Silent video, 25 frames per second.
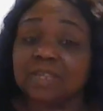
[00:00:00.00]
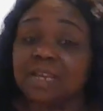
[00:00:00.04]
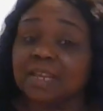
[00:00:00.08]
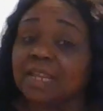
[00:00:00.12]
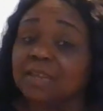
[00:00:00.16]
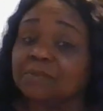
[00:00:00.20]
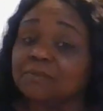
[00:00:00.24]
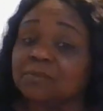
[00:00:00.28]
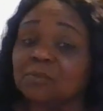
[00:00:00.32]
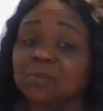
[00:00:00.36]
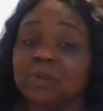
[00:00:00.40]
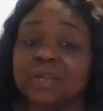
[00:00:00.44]

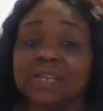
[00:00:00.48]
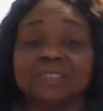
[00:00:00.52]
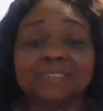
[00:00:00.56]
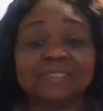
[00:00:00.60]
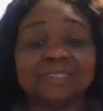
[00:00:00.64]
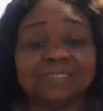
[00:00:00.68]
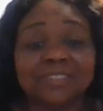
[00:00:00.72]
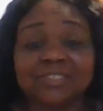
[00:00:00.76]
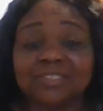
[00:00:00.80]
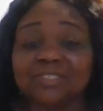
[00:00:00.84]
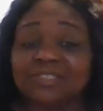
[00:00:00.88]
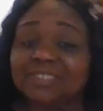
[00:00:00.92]
That giveaway
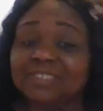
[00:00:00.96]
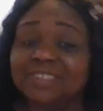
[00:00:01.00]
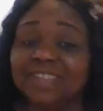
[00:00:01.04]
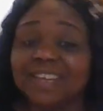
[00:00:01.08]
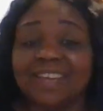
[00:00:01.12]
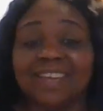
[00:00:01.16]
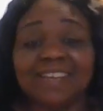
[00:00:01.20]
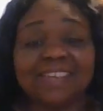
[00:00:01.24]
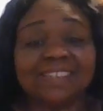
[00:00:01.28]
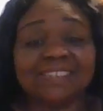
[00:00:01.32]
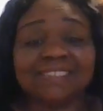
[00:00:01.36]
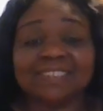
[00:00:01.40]
still
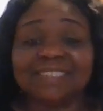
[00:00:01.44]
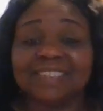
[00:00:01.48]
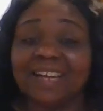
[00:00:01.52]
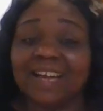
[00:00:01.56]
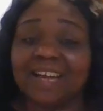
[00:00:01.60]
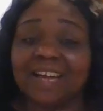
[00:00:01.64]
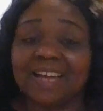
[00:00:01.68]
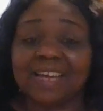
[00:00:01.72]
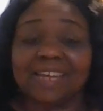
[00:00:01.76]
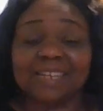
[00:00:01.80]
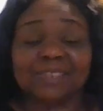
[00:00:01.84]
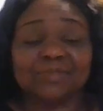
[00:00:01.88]
stands,
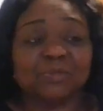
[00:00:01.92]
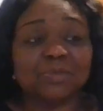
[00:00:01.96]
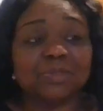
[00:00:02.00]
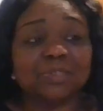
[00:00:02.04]
guys.